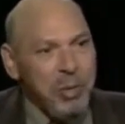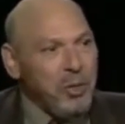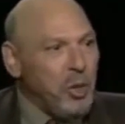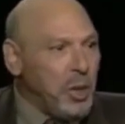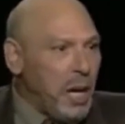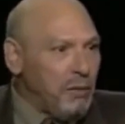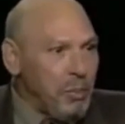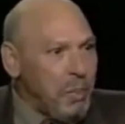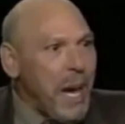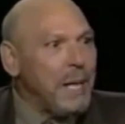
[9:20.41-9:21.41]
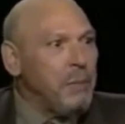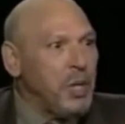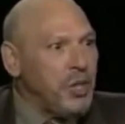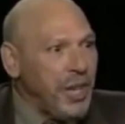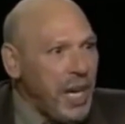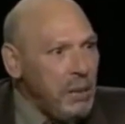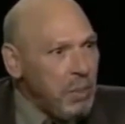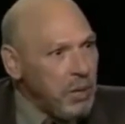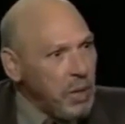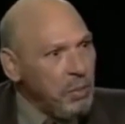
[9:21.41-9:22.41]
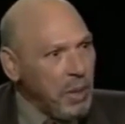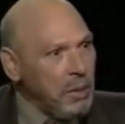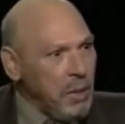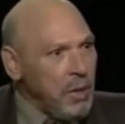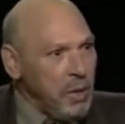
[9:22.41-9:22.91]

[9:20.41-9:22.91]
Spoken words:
budget down from $9 million to $8 million, but,